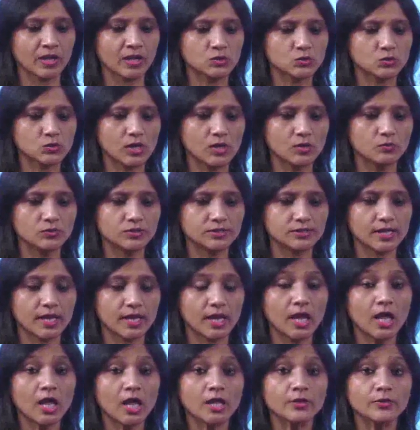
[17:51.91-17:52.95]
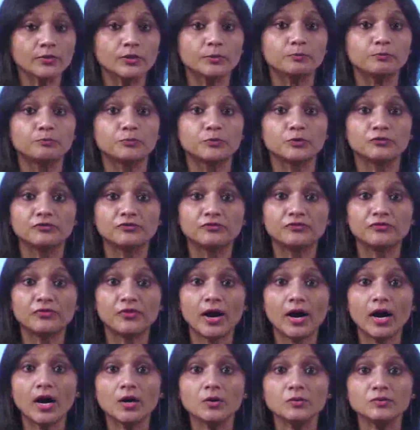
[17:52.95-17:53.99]
So, I would say the
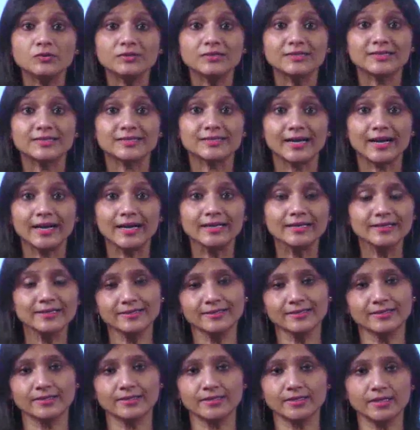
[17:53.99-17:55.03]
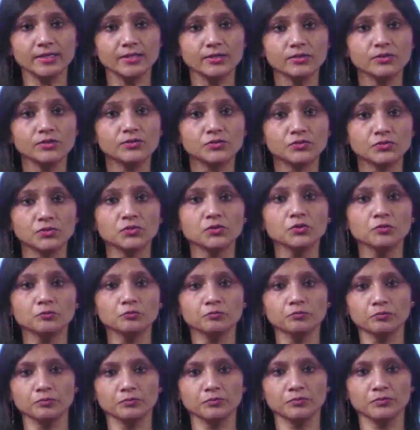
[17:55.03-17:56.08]
profound silence in the
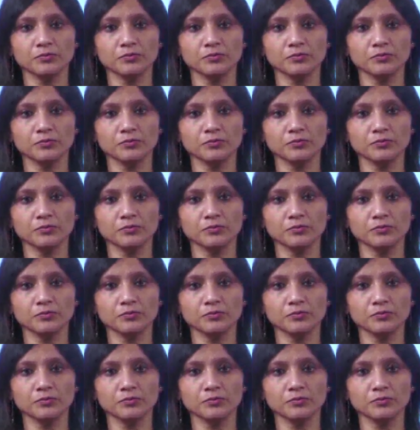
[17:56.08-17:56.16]
room.